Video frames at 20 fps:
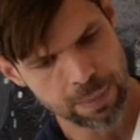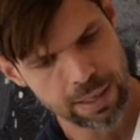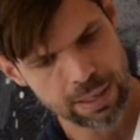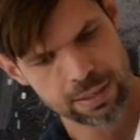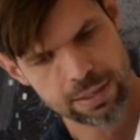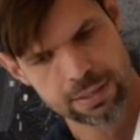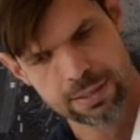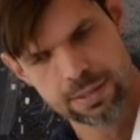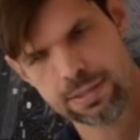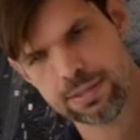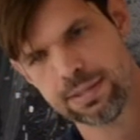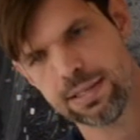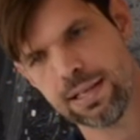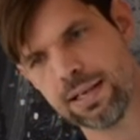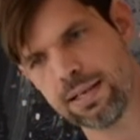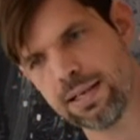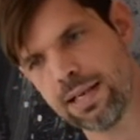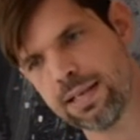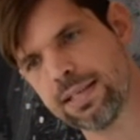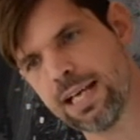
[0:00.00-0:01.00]
This is
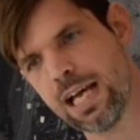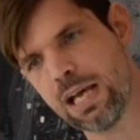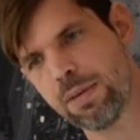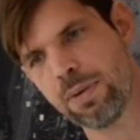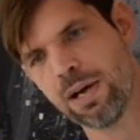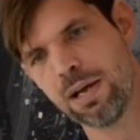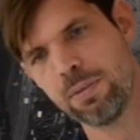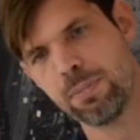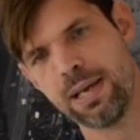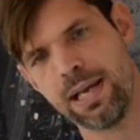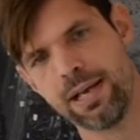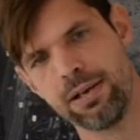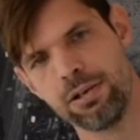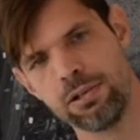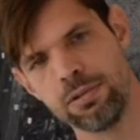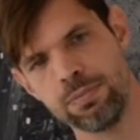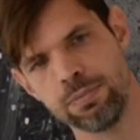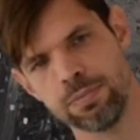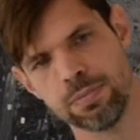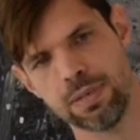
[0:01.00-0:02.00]
a Dioban
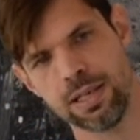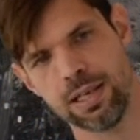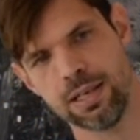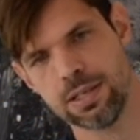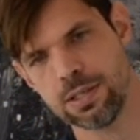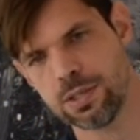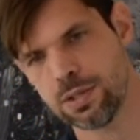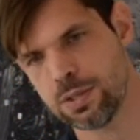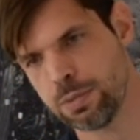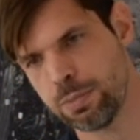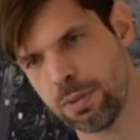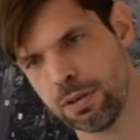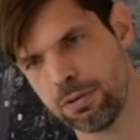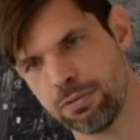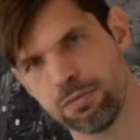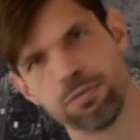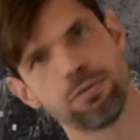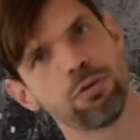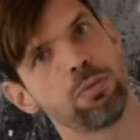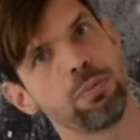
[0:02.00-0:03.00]
panel, and it's about
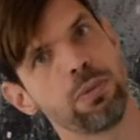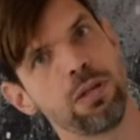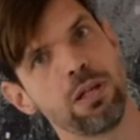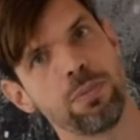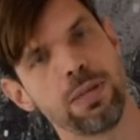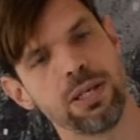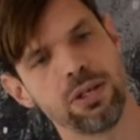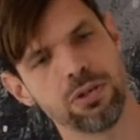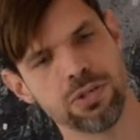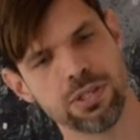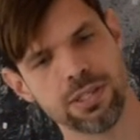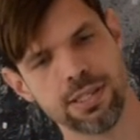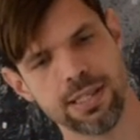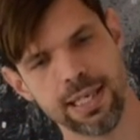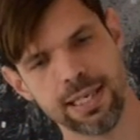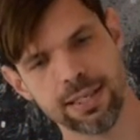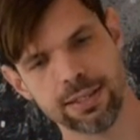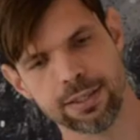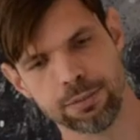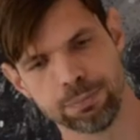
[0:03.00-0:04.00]
4 millimeters
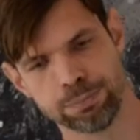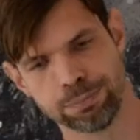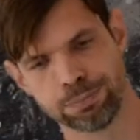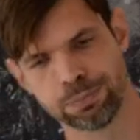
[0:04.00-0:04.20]
thick.